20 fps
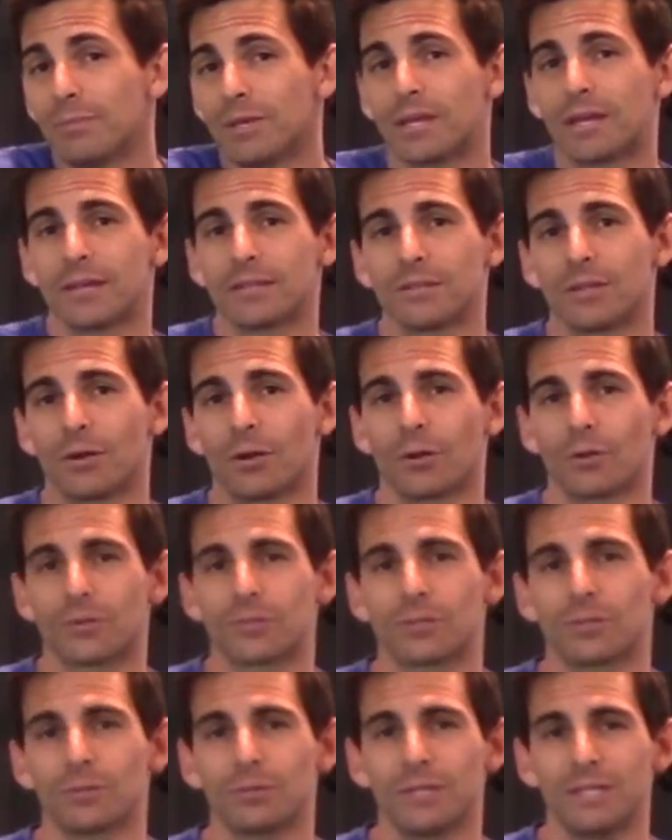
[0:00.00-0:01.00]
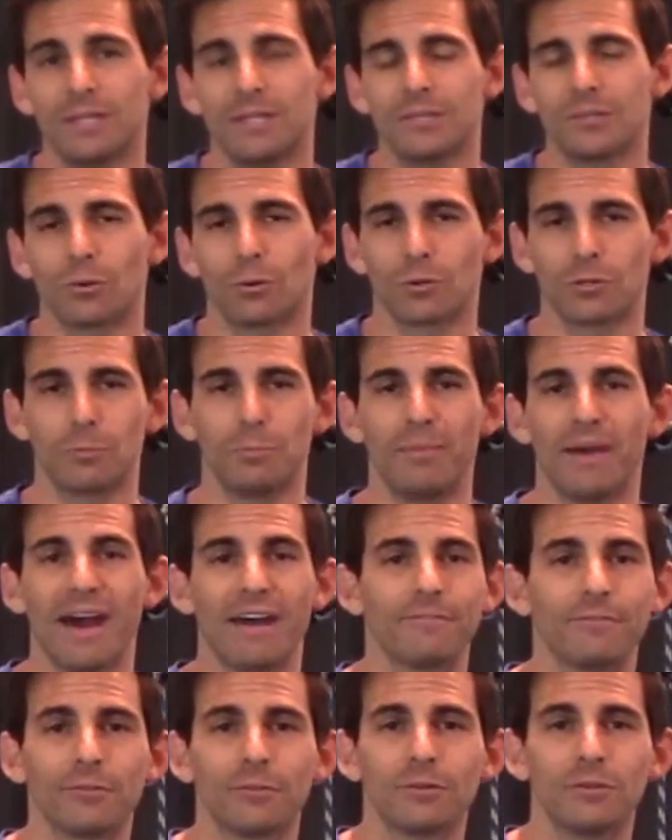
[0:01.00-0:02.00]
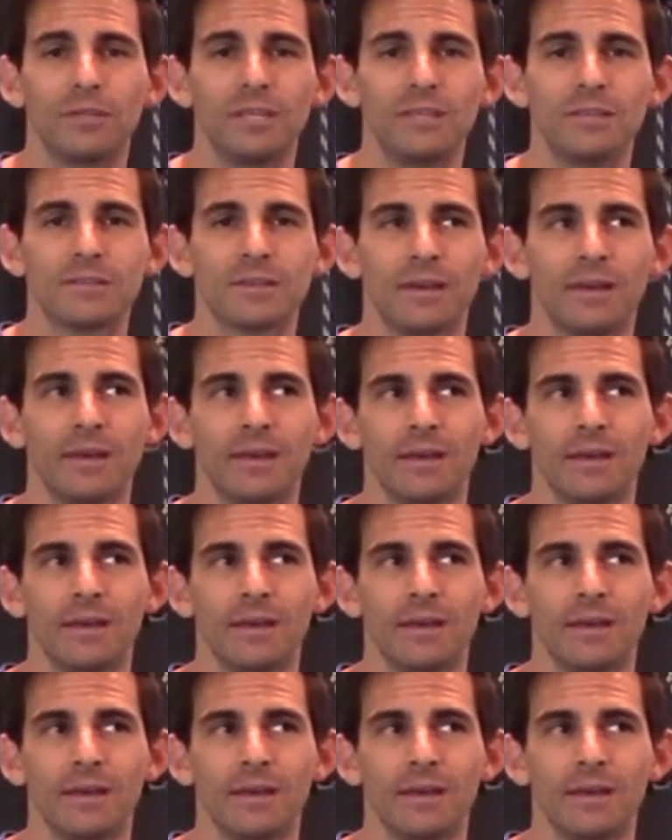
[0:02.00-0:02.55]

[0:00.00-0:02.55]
because it hurts their knees or it's bad for their knees.